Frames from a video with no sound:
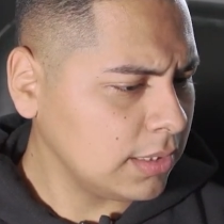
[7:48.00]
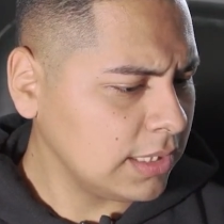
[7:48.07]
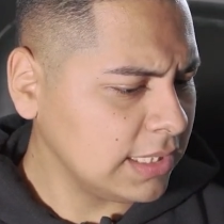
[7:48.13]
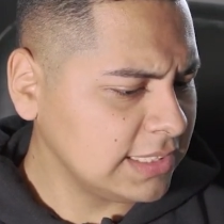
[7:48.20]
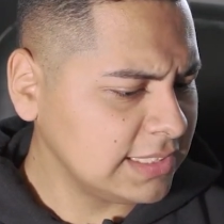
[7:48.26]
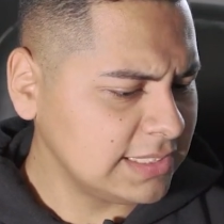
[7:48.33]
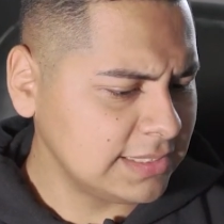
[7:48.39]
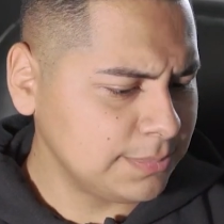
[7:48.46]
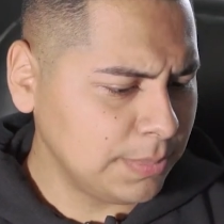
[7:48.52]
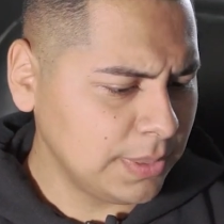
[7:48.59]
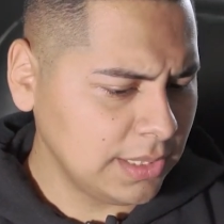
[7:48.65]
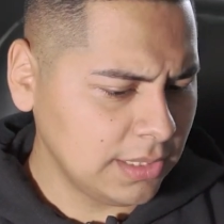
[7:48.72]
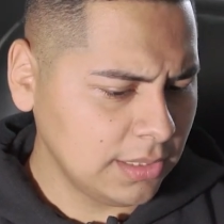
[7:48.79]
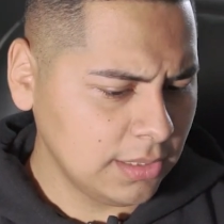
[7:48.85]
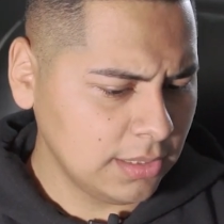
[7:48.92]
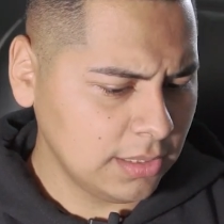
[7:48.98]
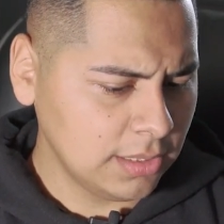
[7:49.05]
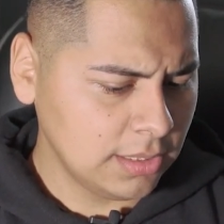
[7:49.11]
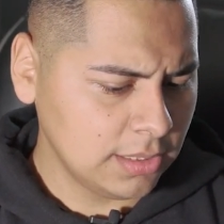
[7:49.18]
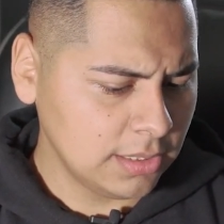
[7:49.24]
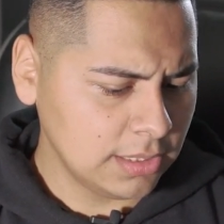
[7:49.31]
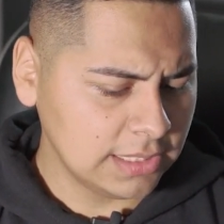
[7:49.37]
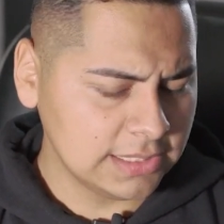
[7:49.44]

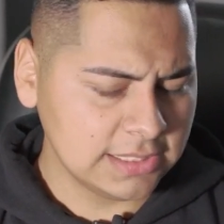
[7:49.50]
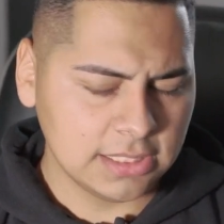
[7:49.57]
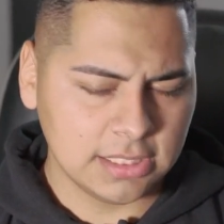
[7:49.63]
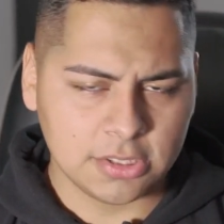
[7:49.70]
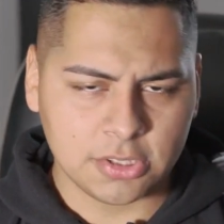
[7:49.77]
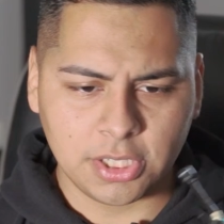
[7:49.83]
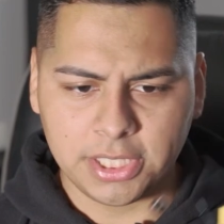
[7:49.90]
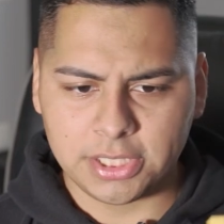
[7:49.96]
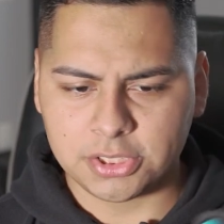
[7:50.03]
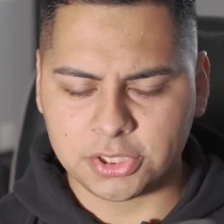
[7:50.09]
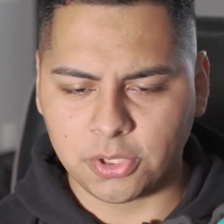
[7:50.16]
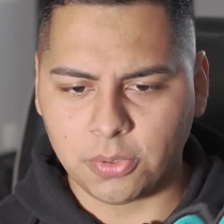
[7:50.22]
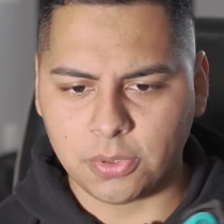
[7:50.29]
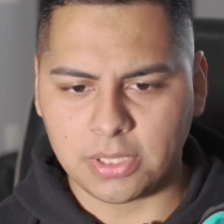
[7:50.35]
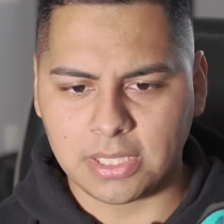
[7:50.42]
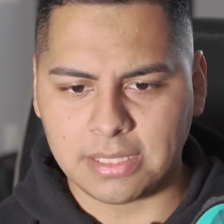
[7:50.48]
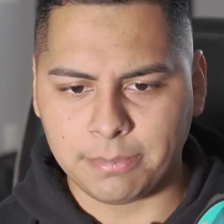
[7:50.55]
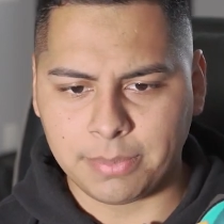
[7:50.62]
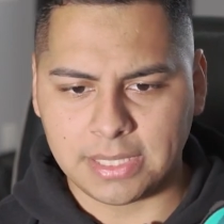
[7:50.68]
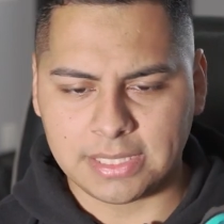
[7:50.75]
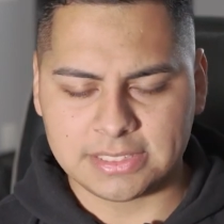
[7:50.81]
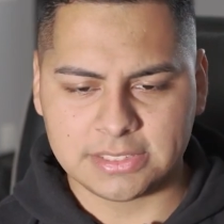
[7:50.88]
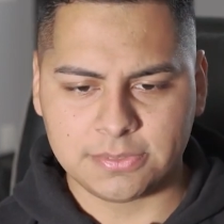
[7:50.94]
it's a great drone,
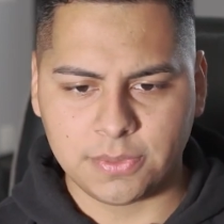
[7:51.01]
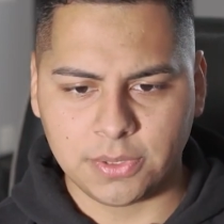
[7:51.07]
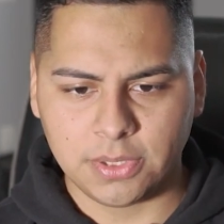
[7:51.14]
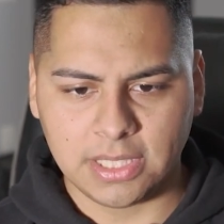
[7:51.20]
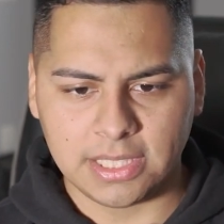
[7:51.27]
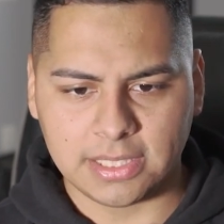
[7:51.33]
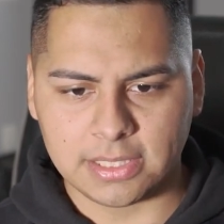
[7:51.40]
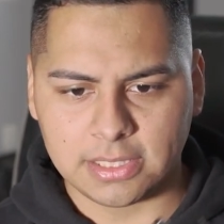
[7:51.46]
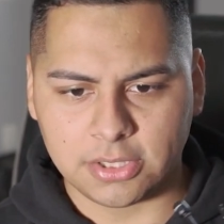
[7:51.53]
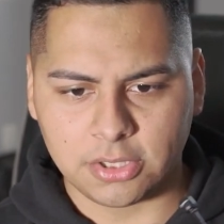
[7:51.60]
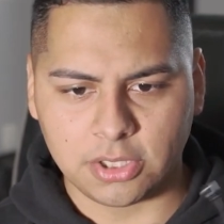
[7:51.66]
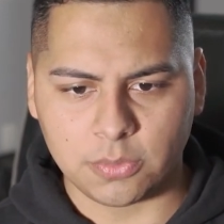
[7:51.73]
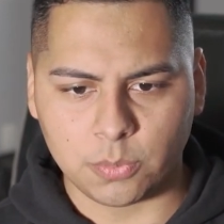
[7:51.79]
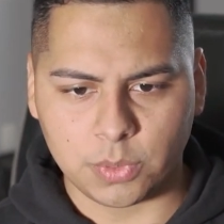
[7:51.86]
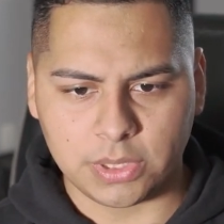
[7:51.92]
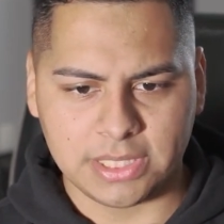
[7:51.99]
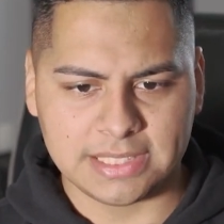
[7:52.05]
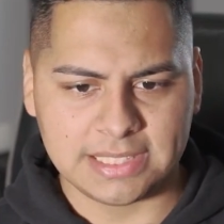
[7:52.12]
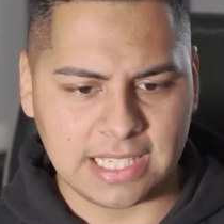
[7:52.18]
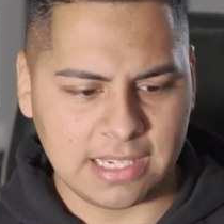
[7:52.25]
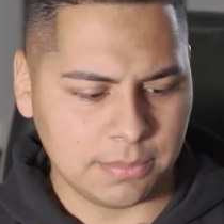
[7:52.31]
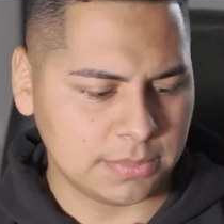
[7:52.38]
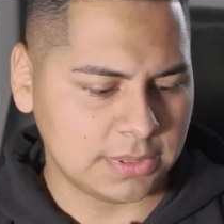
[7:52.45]
but I just feel like during windy
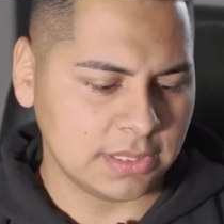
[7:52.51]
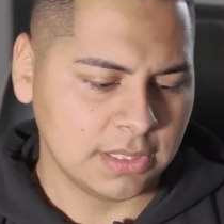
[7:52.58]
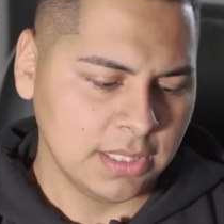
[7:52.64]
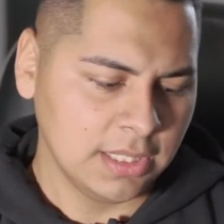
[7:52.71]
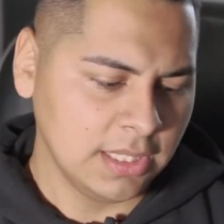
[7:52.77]
times